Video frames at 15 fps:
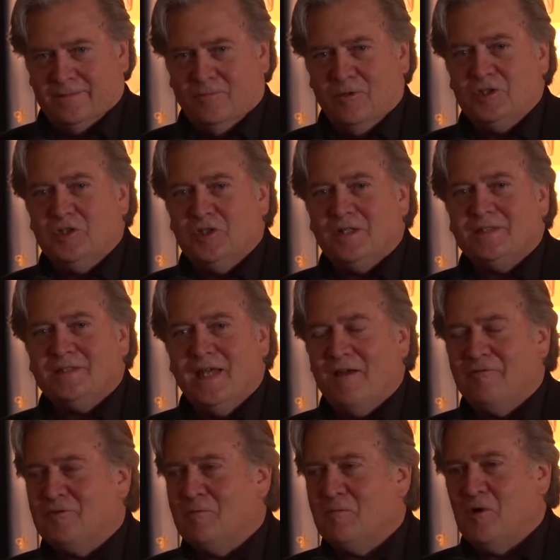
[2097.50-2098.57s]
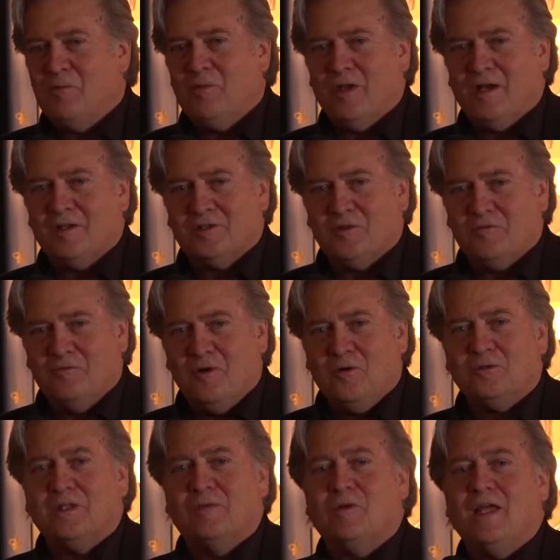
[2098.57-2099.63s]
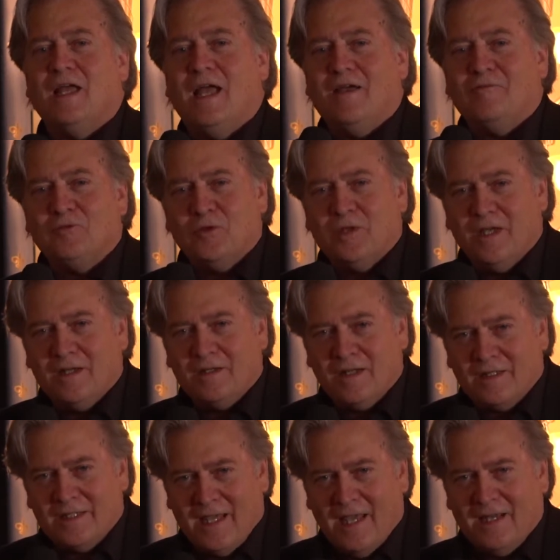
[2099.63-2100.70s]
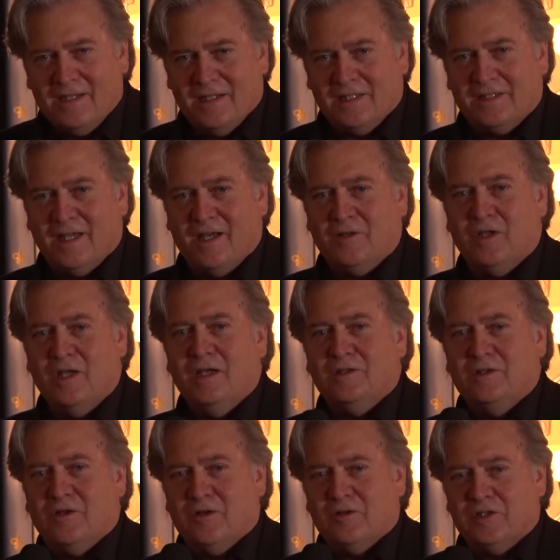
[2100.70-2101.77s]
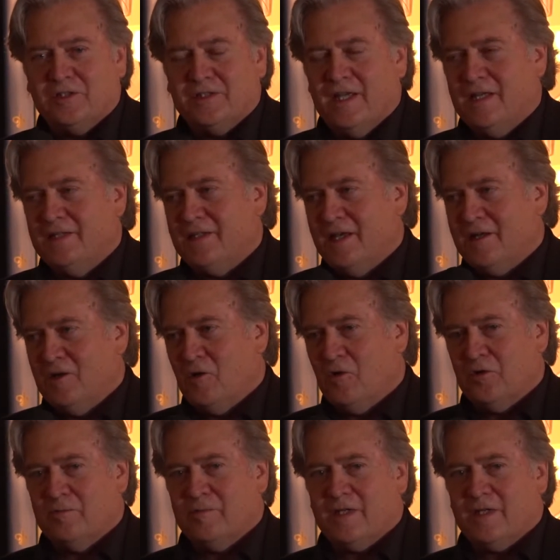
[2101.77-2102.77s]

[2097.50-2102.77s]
We just have to mobilize our vote, and we have to get candidates out that understand that and hold them